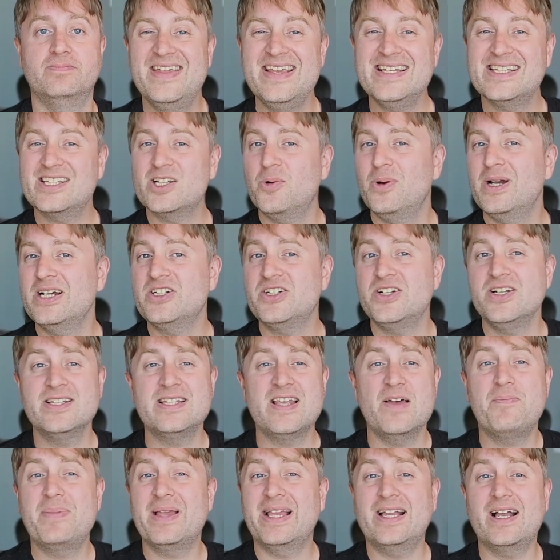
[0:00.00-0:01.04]
These questions
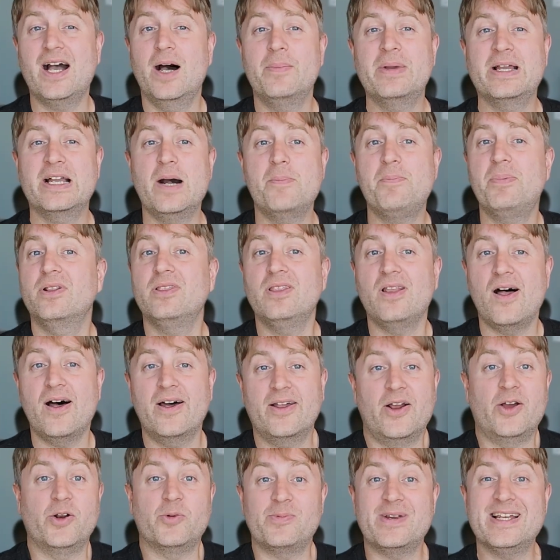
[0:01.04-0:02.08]
have been coming up a lot
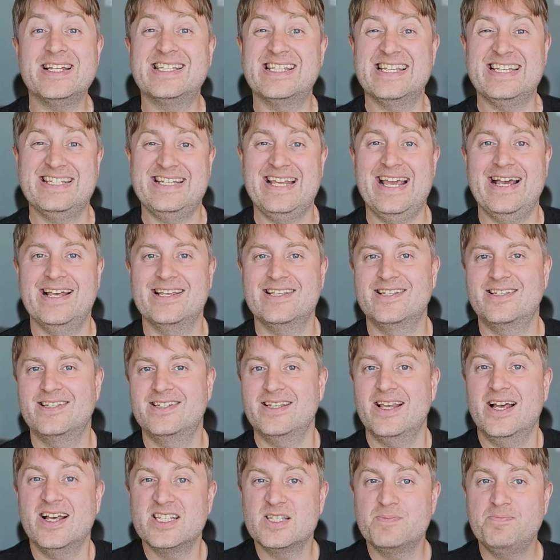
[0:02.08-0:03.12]
on recent
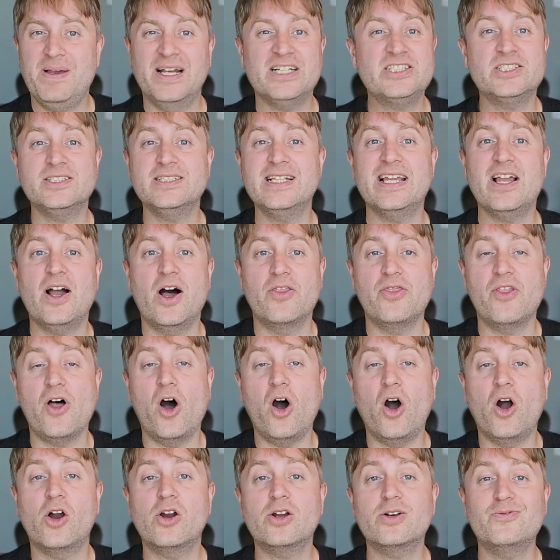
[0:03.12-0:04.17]
tests, especially on the
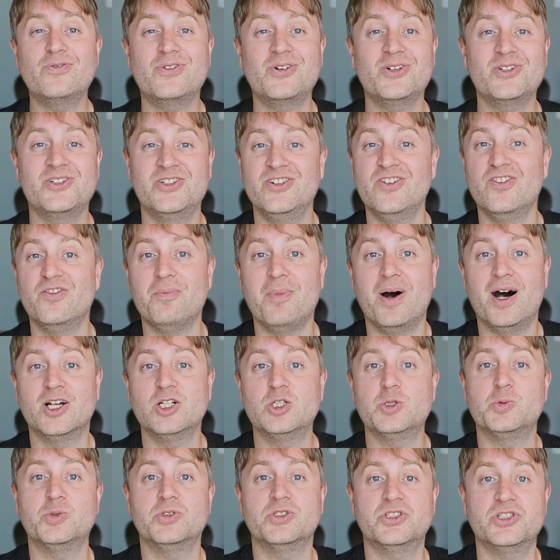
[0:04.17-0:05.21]
hard version of
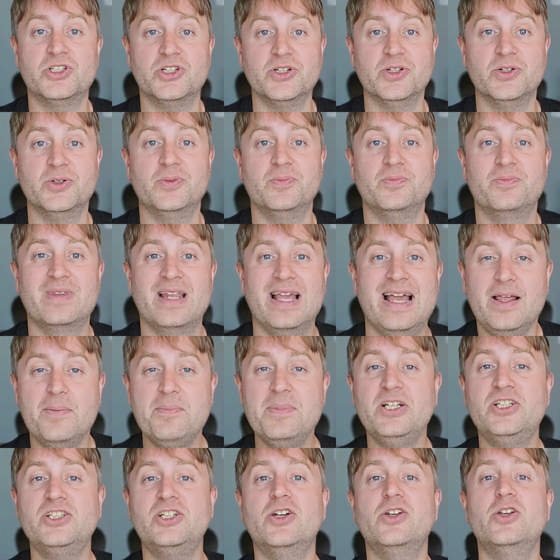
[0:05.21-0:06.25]
Module 2. Let
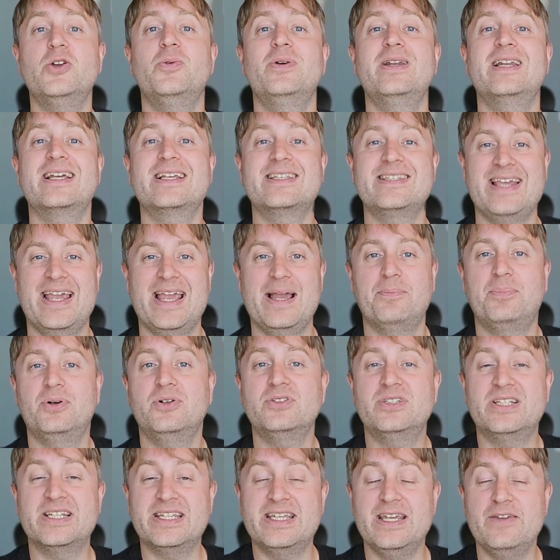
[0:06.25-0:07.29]
me show you an example
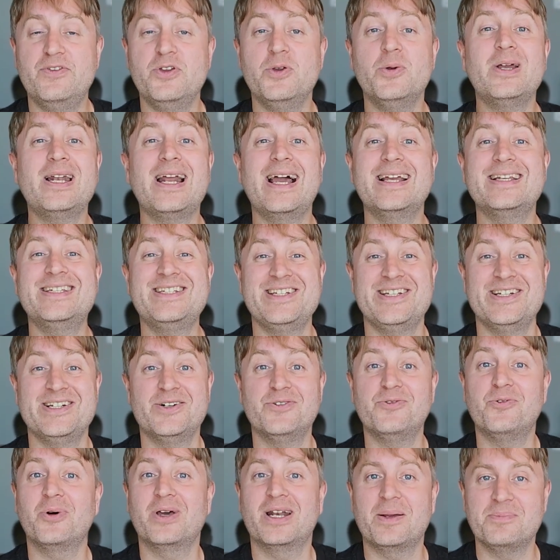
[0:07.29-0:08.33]
to give you an idea
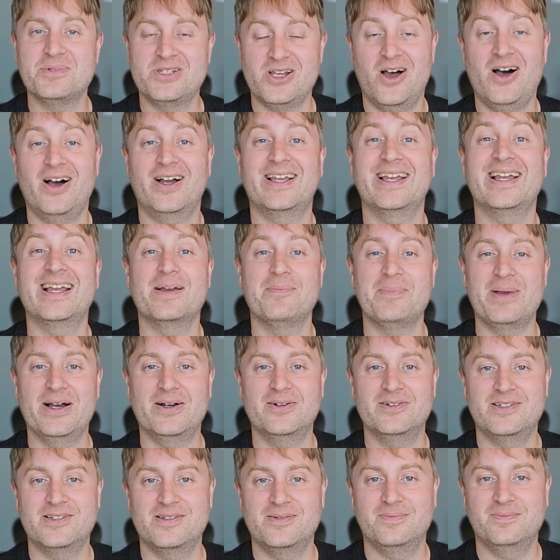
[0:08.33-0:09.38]
of what I'm talking
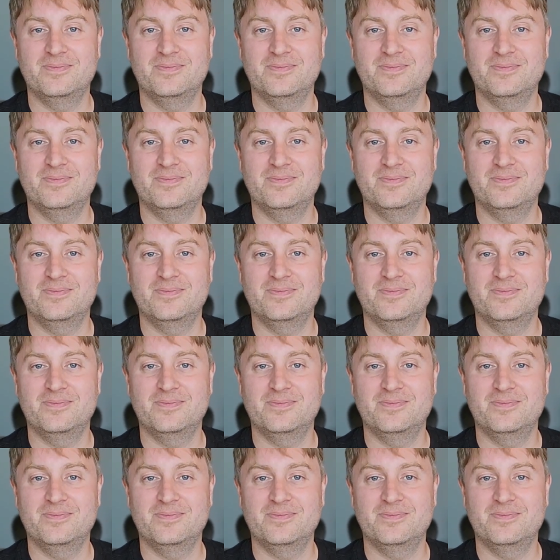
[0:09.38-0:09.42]
about.